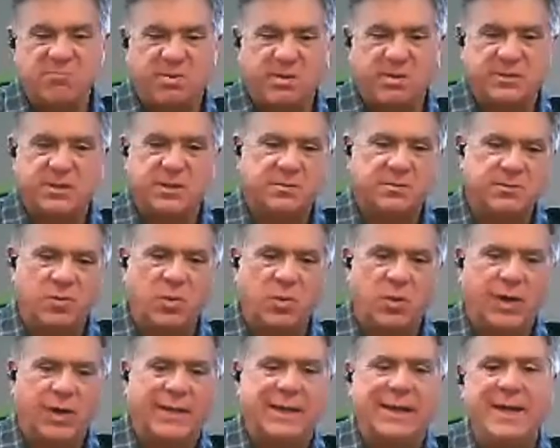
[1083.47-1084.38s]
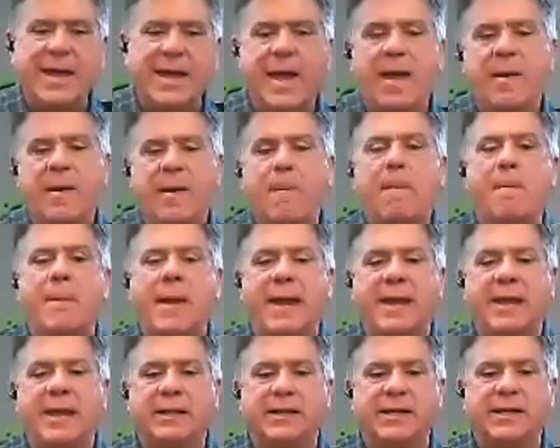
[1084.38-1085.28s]
but really
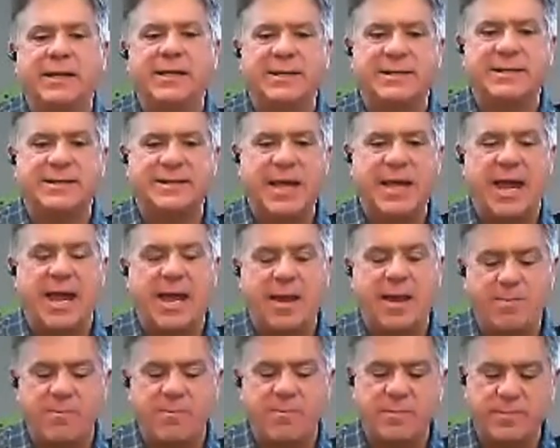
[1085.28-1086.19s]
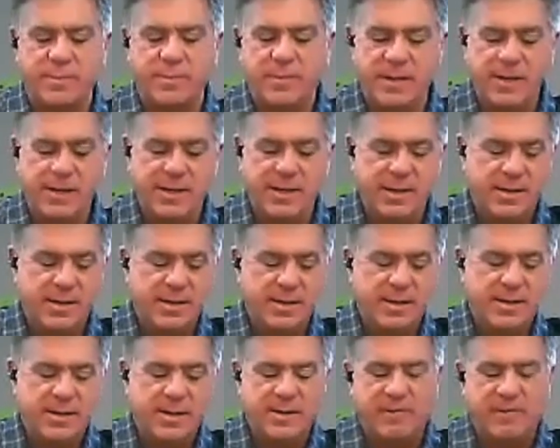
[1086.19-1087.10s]
mainly the same
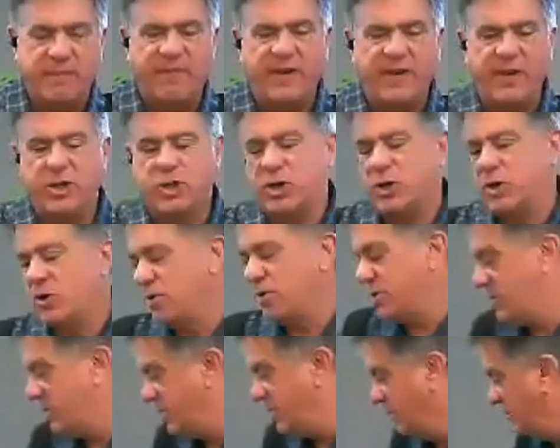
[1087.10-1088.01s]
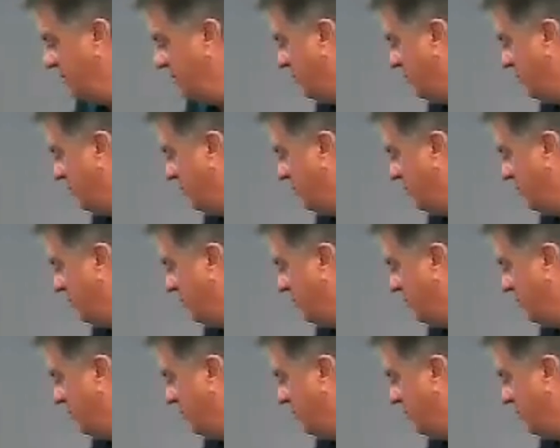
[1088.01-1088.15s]
features,